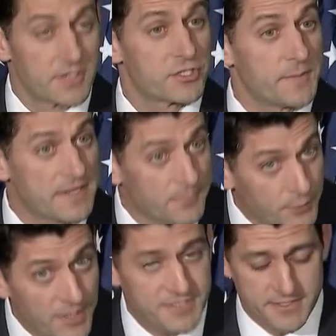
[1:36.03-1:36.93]
to be the
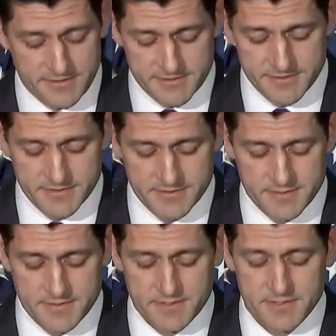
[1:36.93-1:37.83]
president,
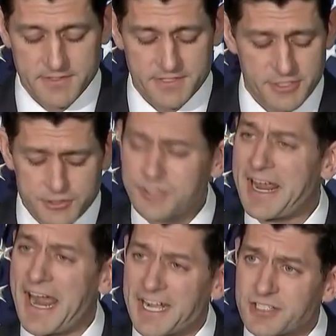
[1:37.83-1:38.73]
you should
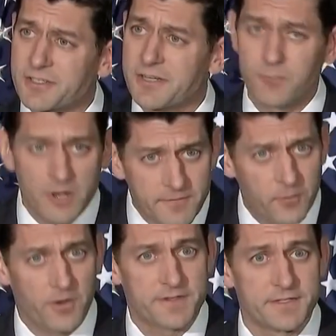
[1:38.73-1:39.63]
actually run
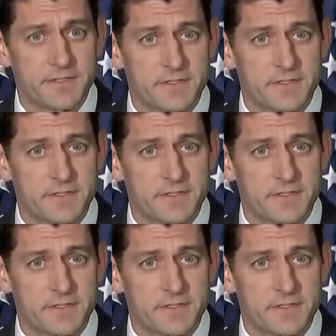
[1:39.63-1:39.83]
for it.